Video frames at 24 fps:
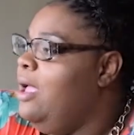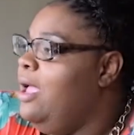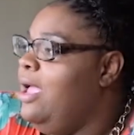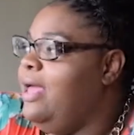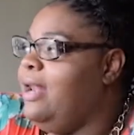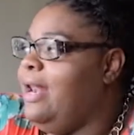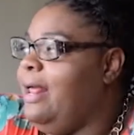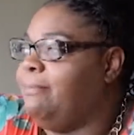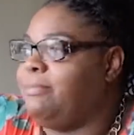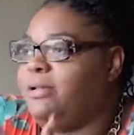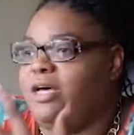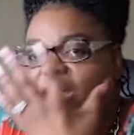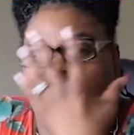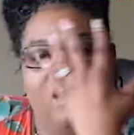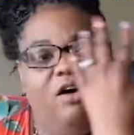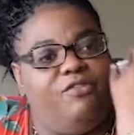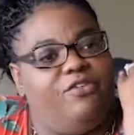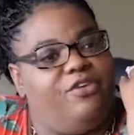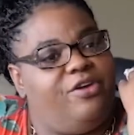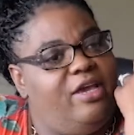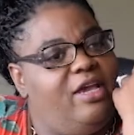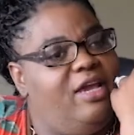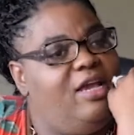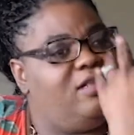And I'm
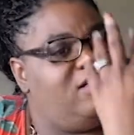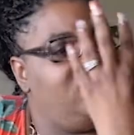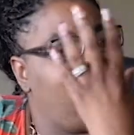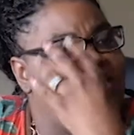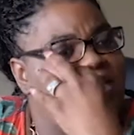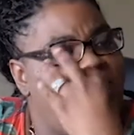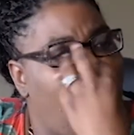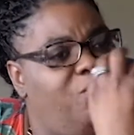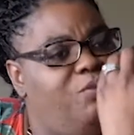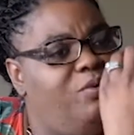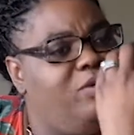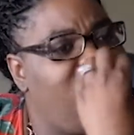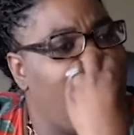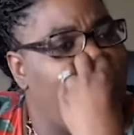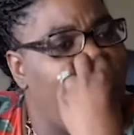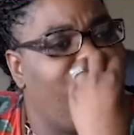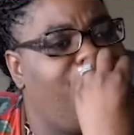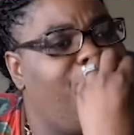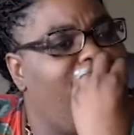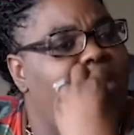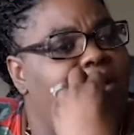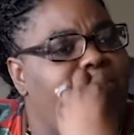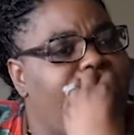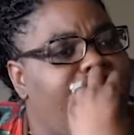covered head to toe with little
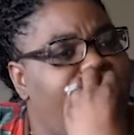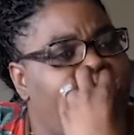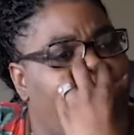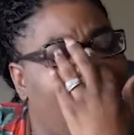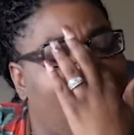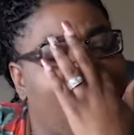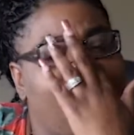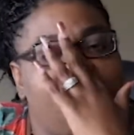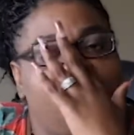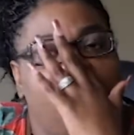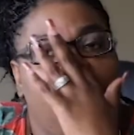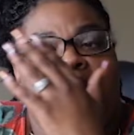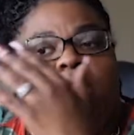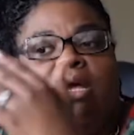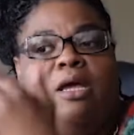red bumps.